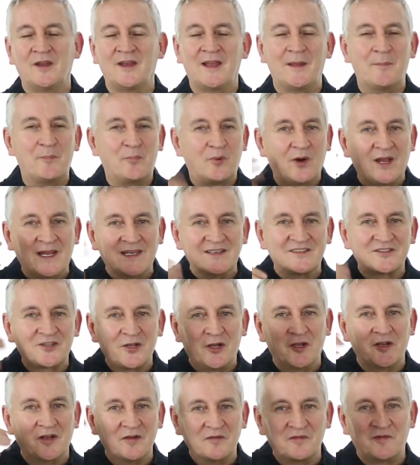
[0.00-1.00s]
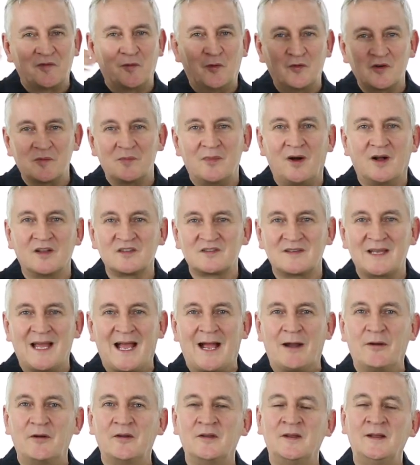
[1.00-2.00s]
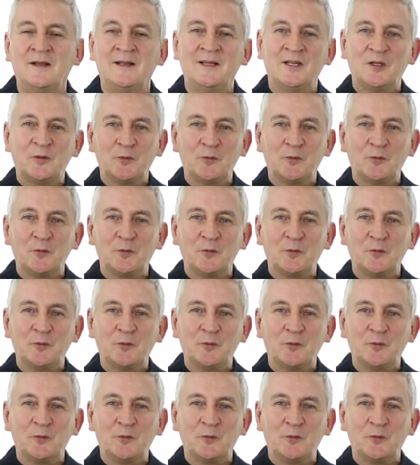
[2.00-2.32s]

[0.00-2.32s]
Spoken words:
and their brain's going at 400 miles an hour, and